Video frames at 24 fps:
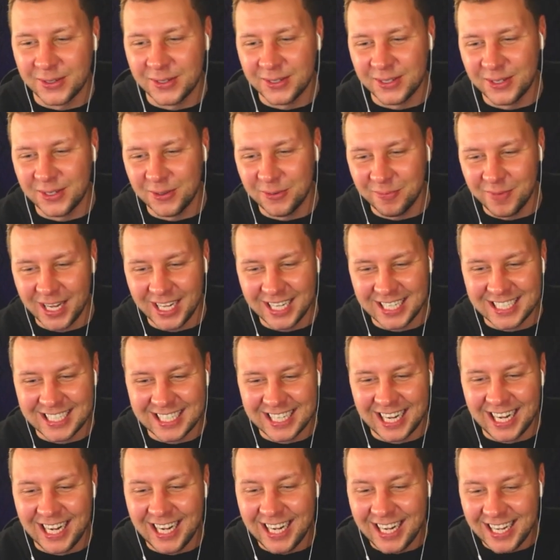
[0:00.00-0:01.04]
Oh my
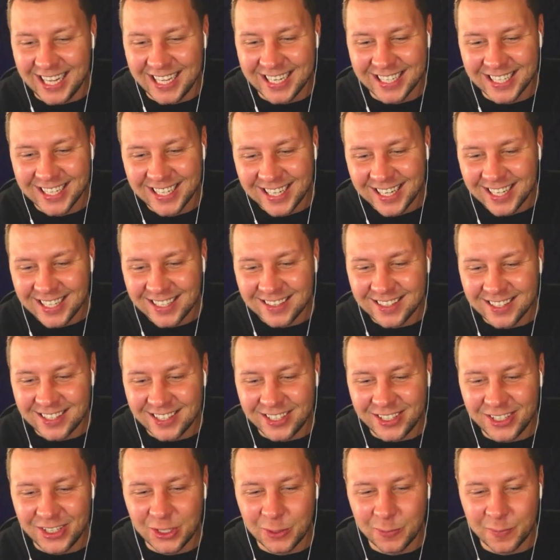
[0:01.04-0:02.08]
god. The
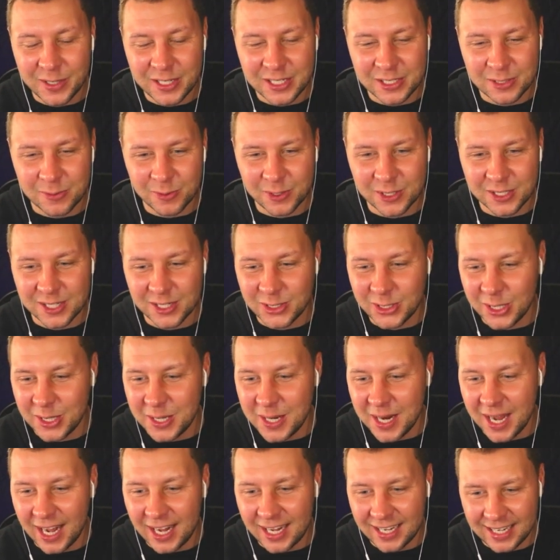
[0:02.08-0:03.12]
humans were such a
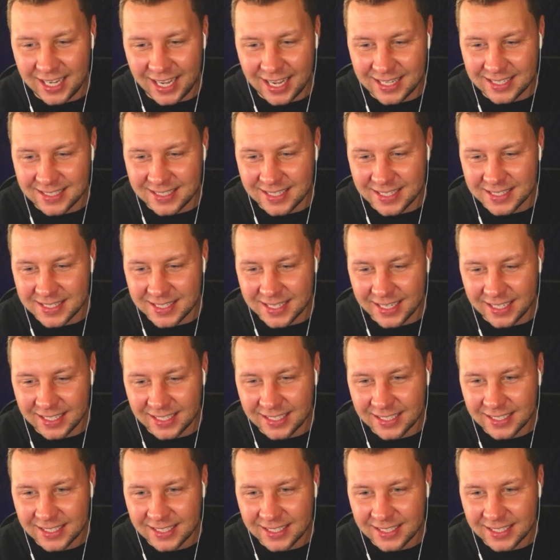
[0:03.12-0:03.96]
non entity.